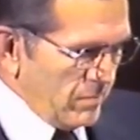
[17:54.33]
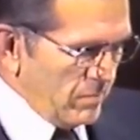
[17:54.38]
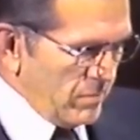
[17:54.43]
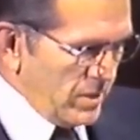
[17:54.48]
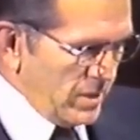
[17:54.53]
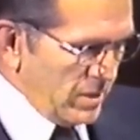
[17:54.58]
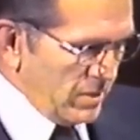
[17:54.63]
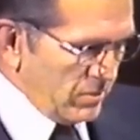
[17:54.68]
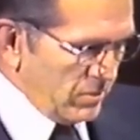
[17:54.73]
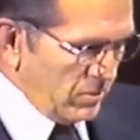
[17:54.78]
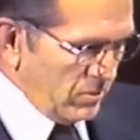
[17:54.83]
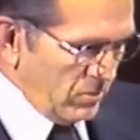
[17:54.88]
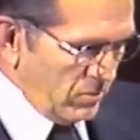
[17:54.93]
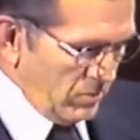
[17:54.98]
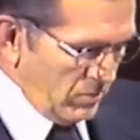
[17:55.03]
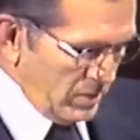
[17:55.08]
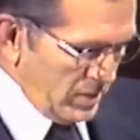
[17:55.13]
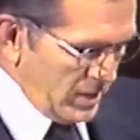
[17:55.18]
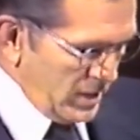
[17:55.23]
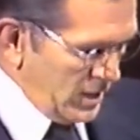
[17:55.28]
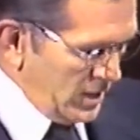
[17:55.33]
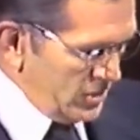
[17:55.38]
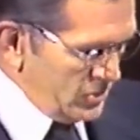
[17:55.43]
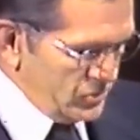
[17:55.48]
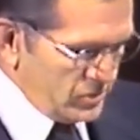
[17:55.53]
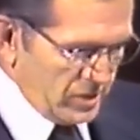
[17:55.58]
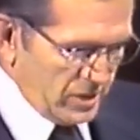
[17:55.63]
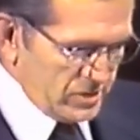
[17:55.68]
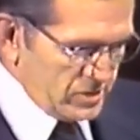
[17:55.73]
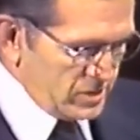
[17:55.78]
Behold, I
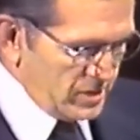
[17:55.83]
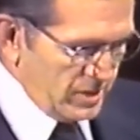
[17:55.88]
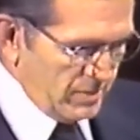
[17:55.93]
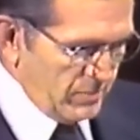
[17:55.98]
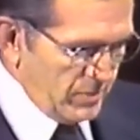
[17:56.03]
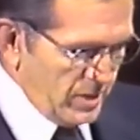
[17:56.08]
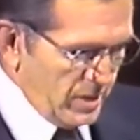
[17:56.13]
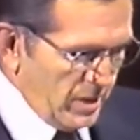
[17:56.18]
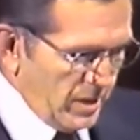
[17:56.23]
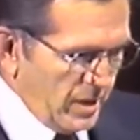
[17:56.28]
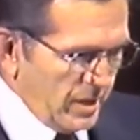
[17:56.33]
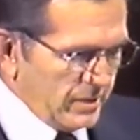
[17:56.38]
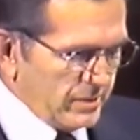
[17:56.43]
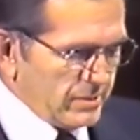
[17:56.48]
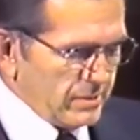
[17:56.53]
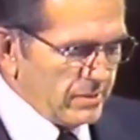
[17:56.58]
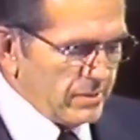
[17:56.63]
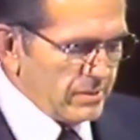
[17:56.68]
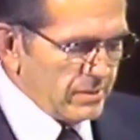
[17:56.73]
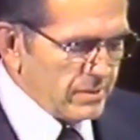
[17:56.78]
judge them not,